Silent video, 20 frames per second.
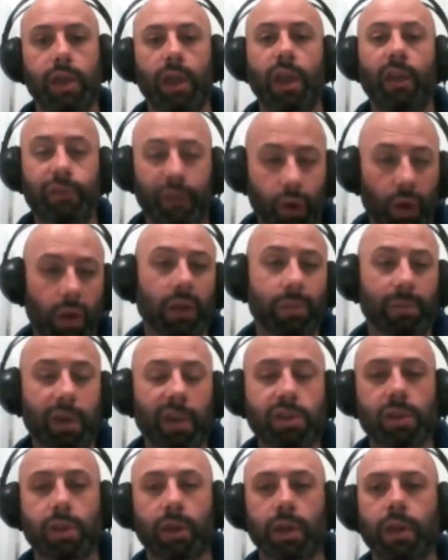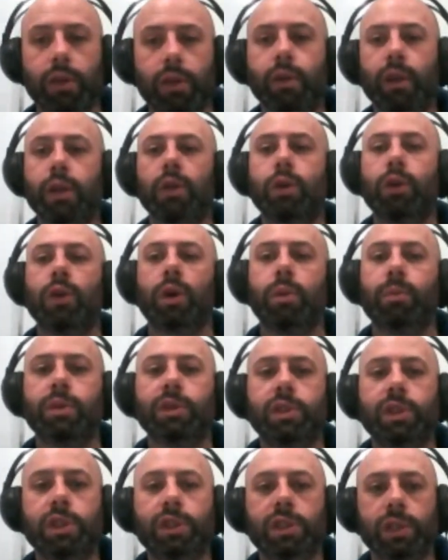if not the best leader in the
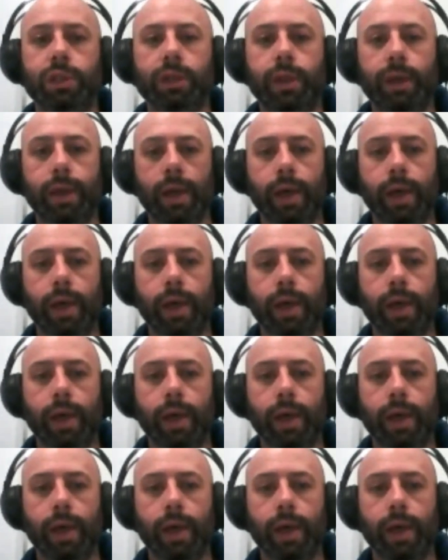competition.